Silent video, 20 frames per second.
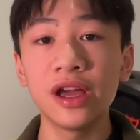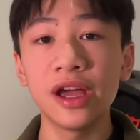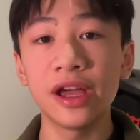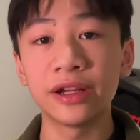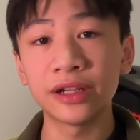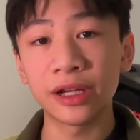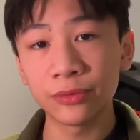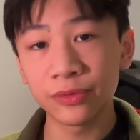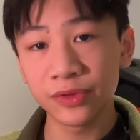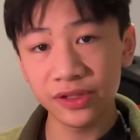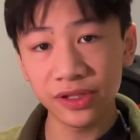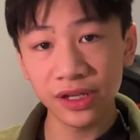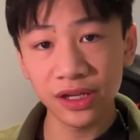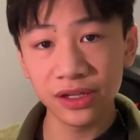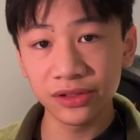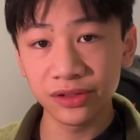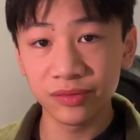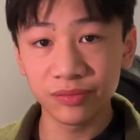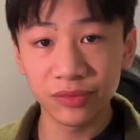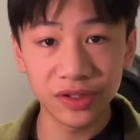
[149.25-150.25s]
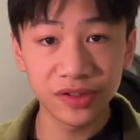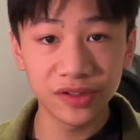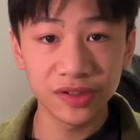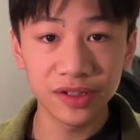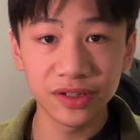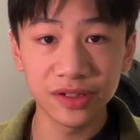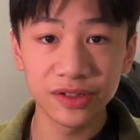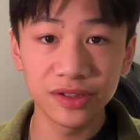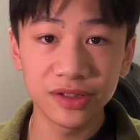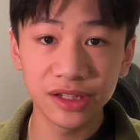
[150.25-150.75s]
And I would say this
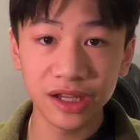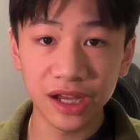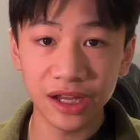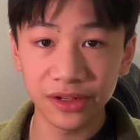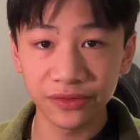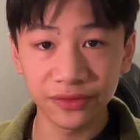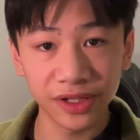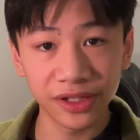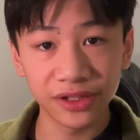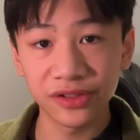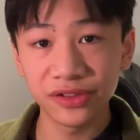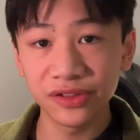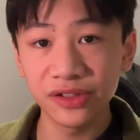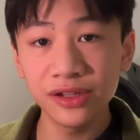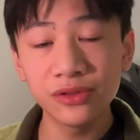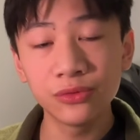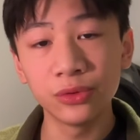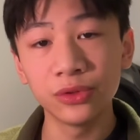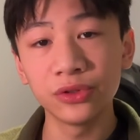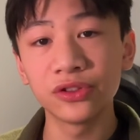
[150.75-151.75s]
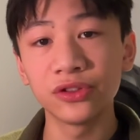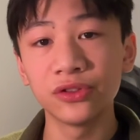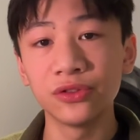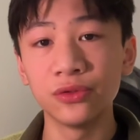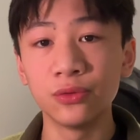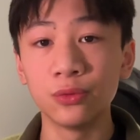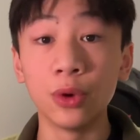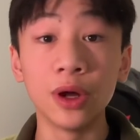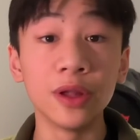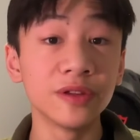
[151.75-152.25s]
is kind of like a sequel to
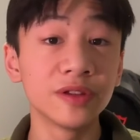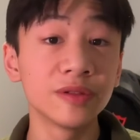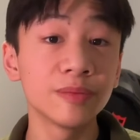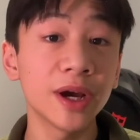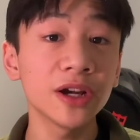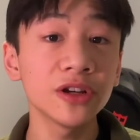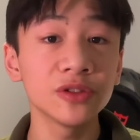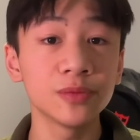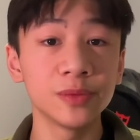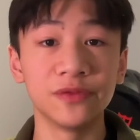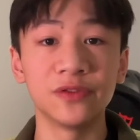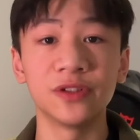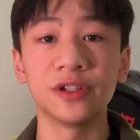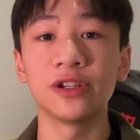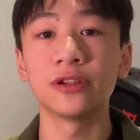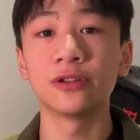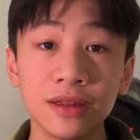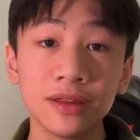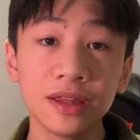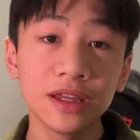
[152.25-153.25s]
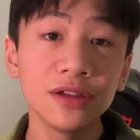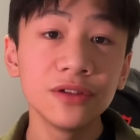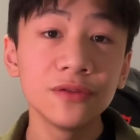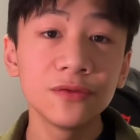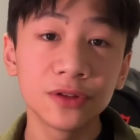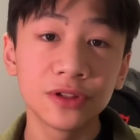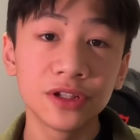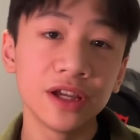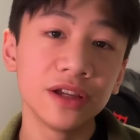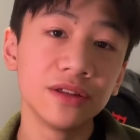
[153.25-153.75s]
What Inspires Me video. Thank you
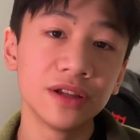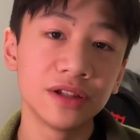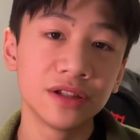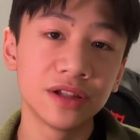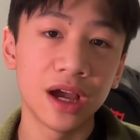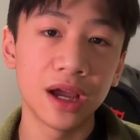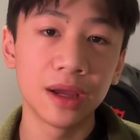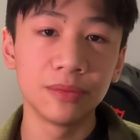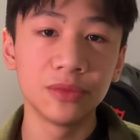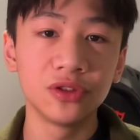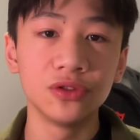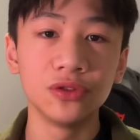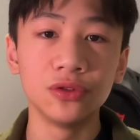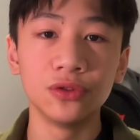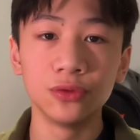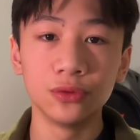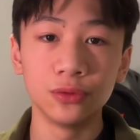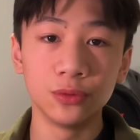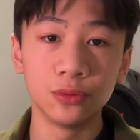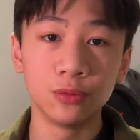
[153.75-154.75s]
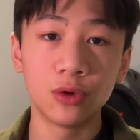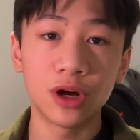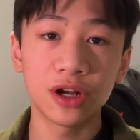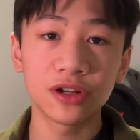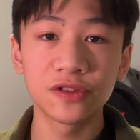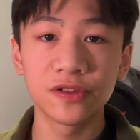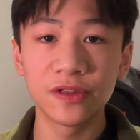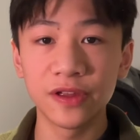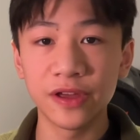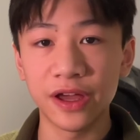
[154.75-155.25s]
for taking the time to
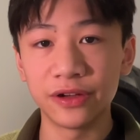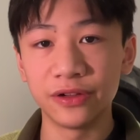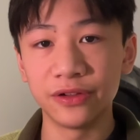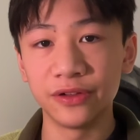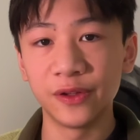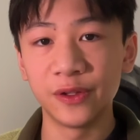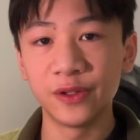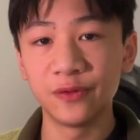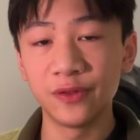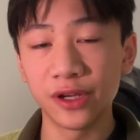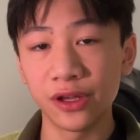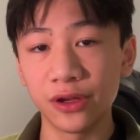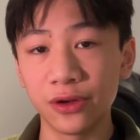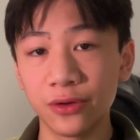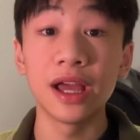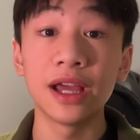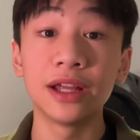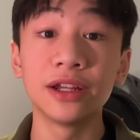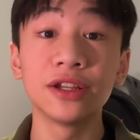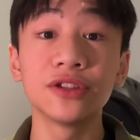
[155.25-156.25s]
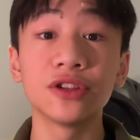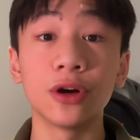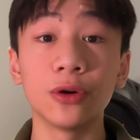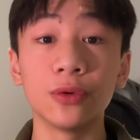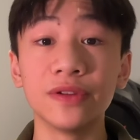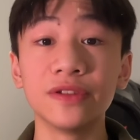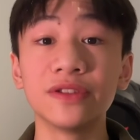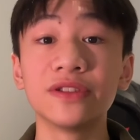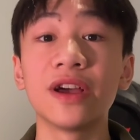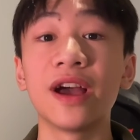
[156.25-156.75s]
watch the end of this video, and as
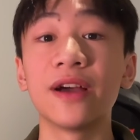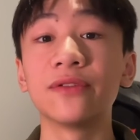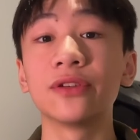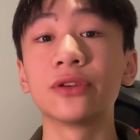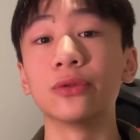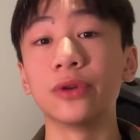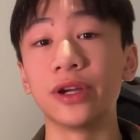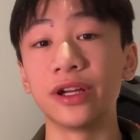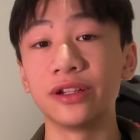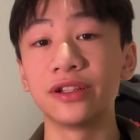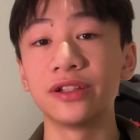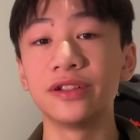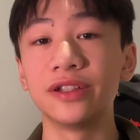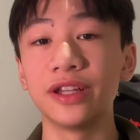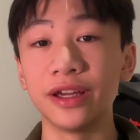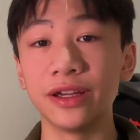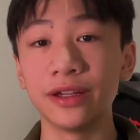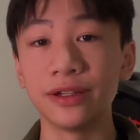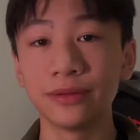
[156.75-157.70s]
always, have a great day.